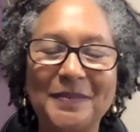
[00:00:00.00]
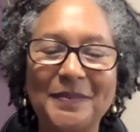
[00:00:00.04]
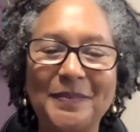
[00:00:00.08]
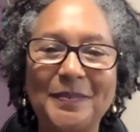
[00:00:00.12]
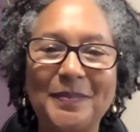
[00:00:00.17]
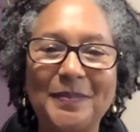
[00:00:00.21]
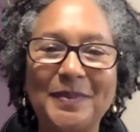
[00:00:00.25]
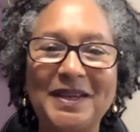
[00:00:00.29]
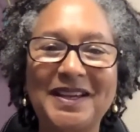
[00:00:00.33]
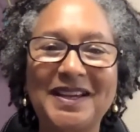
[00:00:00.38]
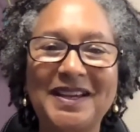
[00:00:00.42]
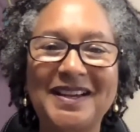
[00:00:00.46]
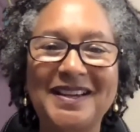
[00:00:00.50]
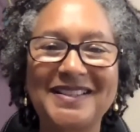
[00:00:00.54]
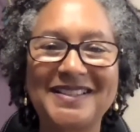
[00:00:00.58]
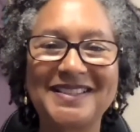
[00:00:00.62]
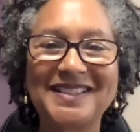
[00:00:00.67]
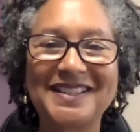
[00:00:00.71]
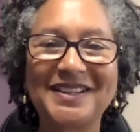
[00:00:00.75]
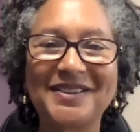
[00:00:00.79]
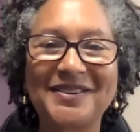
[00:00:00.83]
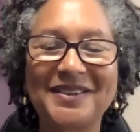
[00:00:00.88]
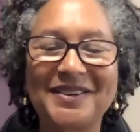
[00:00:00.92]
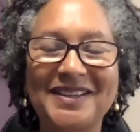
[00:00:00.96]
because
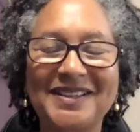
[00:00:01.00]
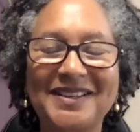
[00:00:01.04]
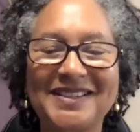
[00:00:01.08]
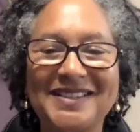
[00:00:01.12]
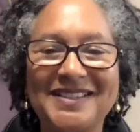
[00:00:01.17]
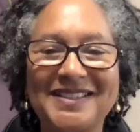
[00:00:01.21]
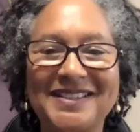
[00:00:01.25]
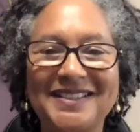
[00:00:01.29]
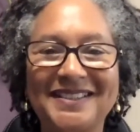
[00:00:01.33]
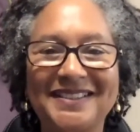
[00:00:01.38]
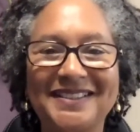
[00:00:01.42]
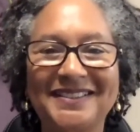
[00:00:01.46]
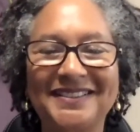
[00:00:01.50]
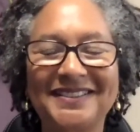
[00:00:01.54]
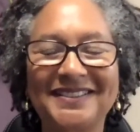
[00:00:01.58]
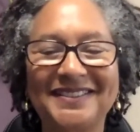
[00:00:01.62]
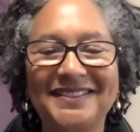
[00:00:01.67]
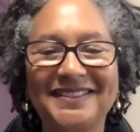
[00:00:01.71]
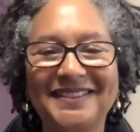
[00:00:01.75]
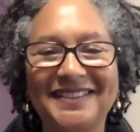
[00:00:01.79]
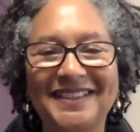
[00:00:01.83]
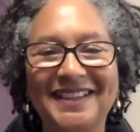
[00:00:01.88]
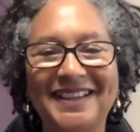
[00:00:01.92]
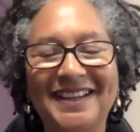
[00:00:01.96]
there is still
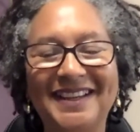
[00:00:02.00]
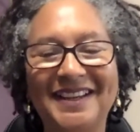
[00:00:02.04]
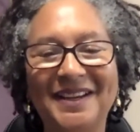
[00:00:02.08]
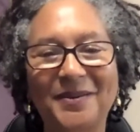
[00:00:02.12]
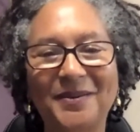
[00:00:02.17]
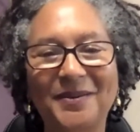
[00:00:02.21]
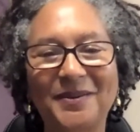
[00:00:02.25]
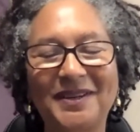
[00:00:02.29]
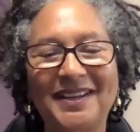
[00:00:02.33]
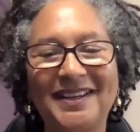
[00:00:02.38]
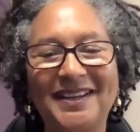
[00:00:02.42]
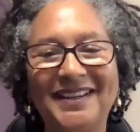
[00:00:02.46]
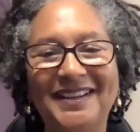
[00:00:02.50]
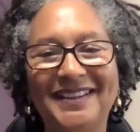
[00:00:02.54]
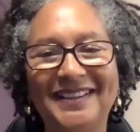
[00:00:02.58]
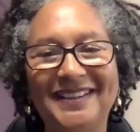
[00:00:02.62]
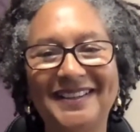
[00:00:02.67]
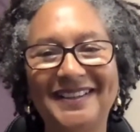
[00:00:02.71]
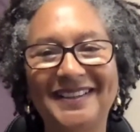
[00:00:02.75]
inequity